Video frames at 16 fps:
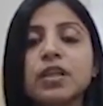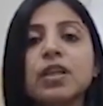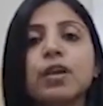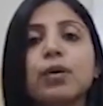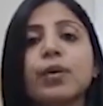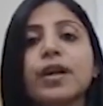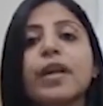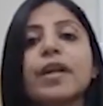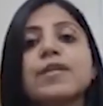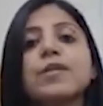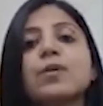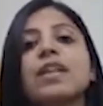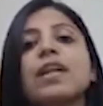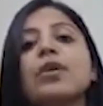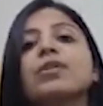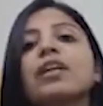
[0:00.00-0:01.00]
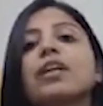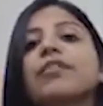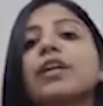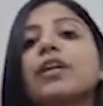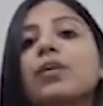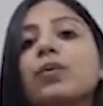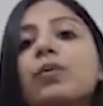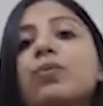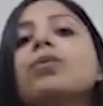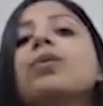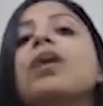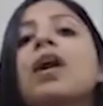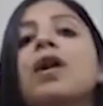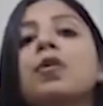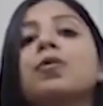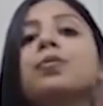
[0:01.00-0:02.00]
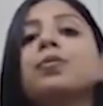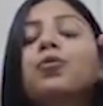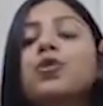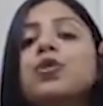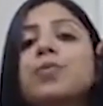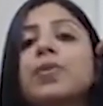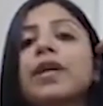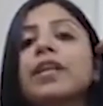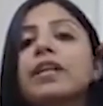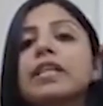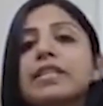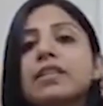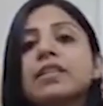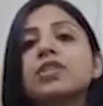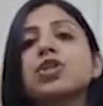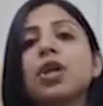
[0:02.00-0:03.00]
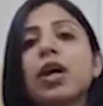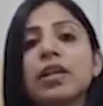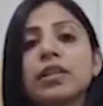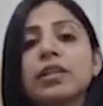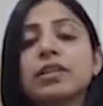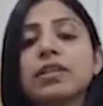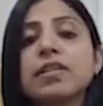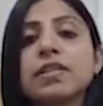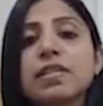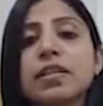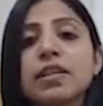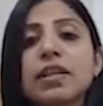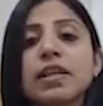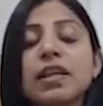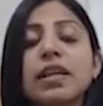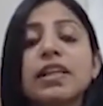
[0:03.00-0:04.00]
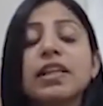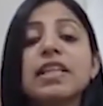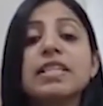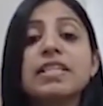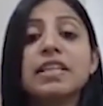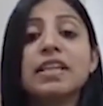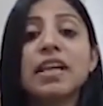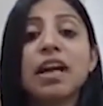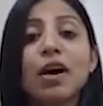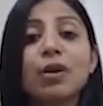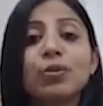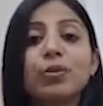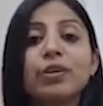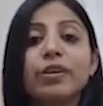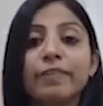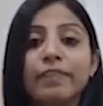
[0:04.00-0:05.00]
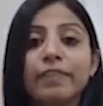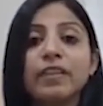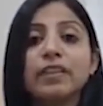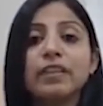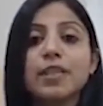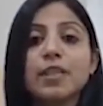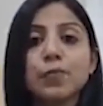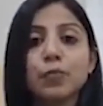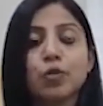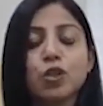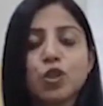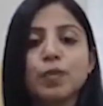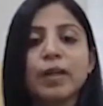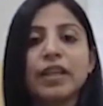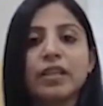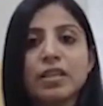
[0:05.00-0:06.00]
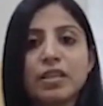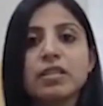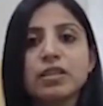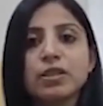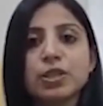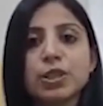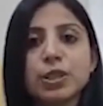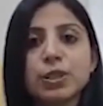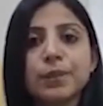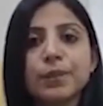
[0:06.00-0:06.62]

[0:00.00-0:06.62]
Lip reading: Okay, so now that we know how postprandial surge occurs, let's see how to defeat this postprandial surge.